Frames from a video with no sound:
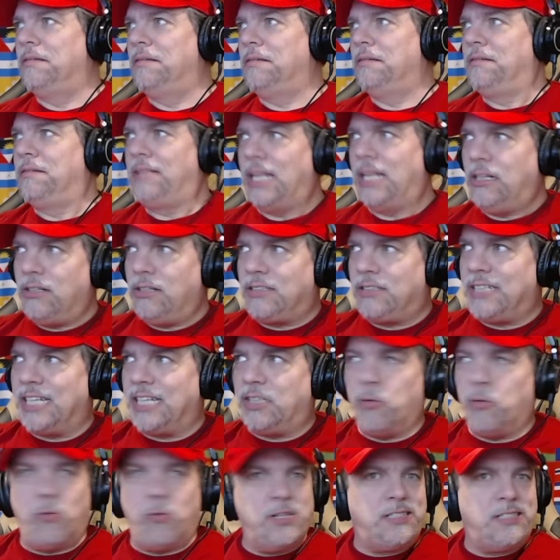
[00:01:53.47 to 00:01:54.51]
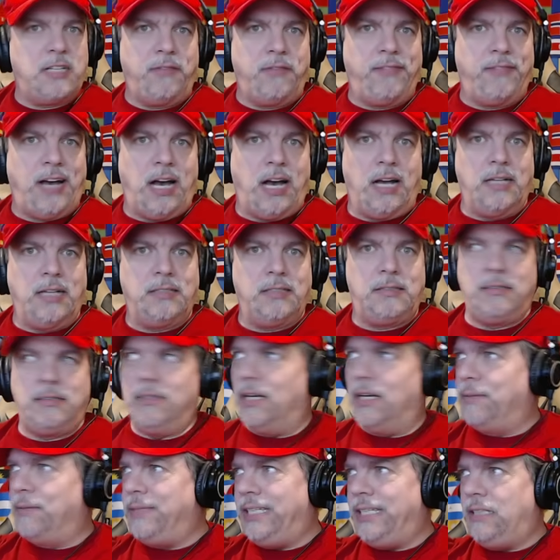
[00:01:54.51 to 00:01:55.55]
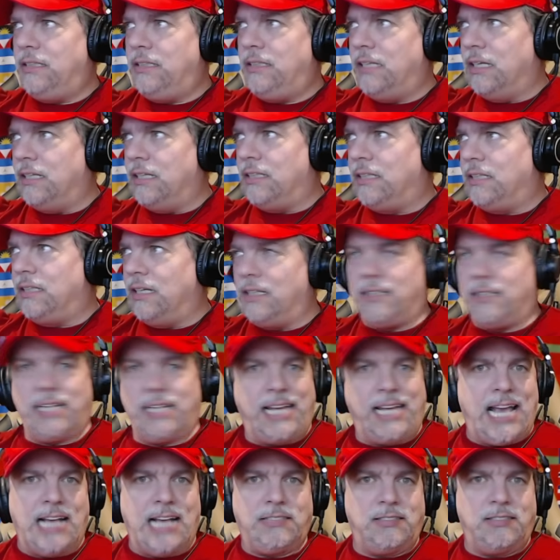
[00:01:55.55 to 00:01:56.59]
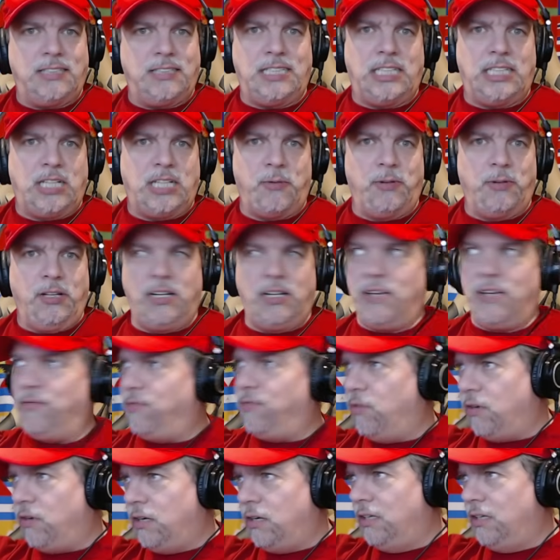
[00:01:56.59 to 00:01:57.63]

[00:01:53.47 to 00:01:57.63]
That looks like the Wizard of Oz. You know what I mean? The castle that they were looking for.